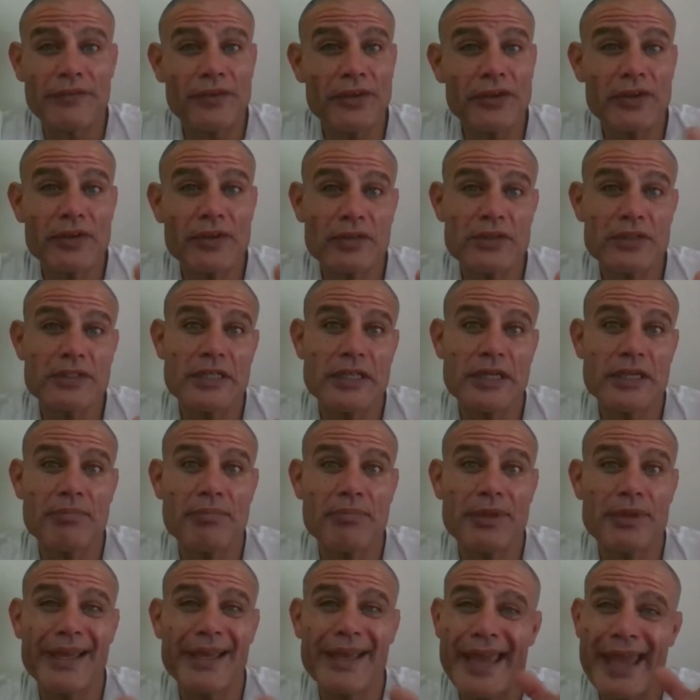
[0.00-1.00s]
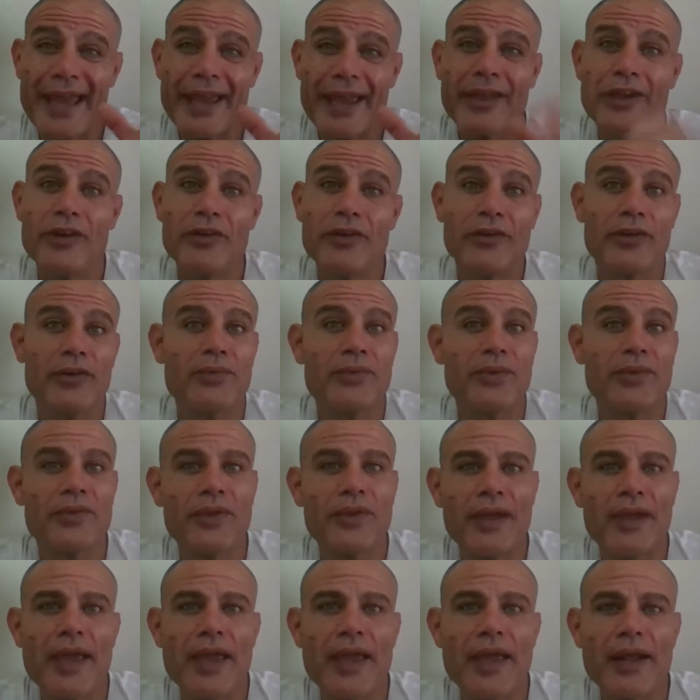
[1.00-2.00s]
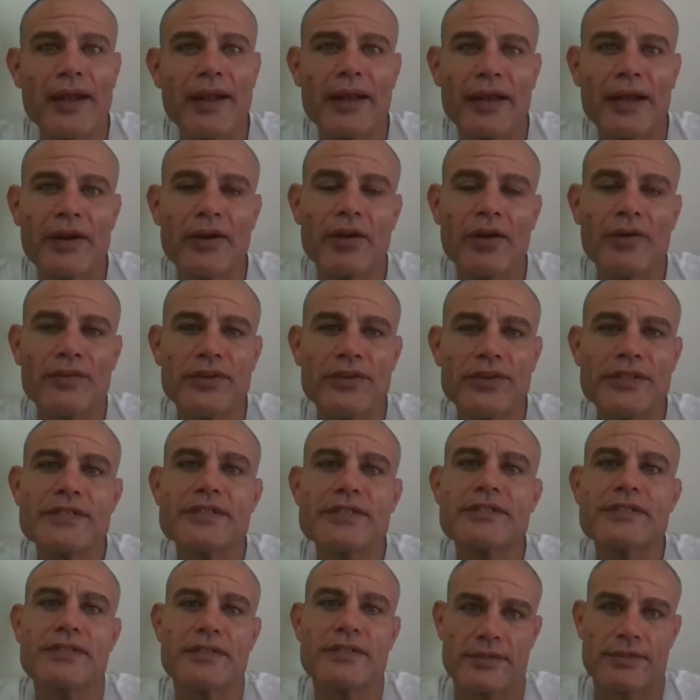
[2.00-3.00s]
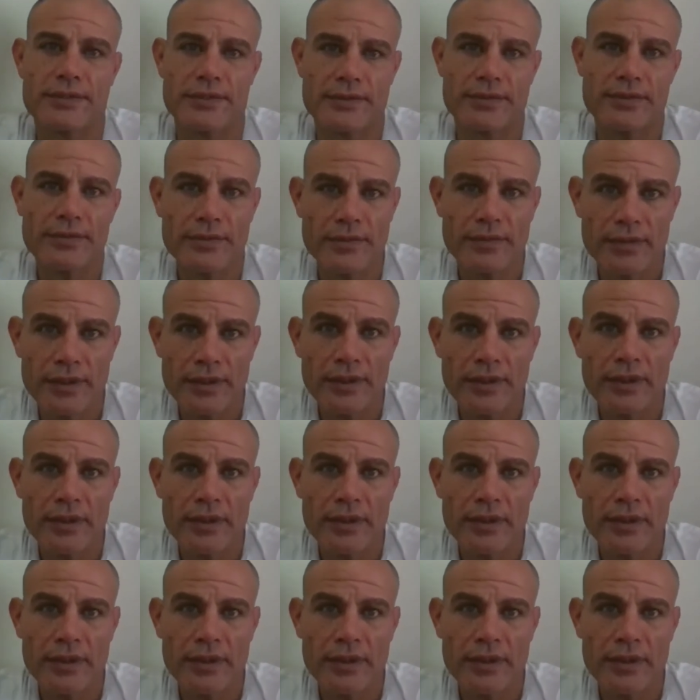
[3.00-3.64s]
difficulty in being accurate with a handgun over distance.